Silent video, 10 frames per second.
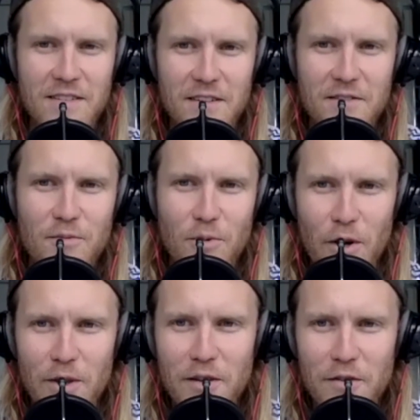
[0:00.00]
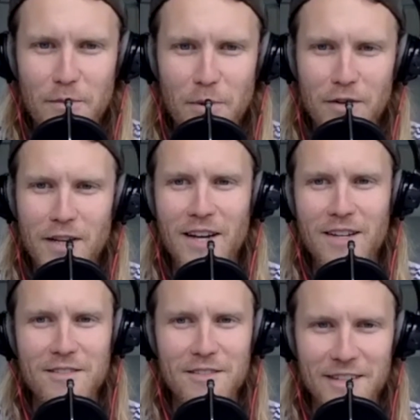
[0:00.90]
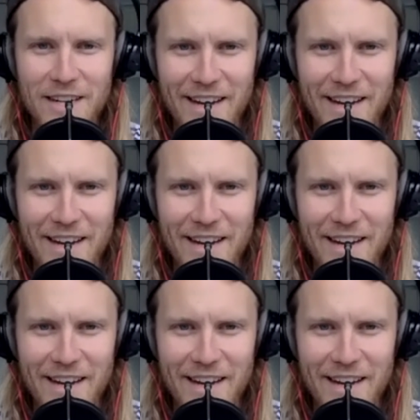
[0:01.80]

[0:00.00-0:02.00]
Is it worthy of the podcast? And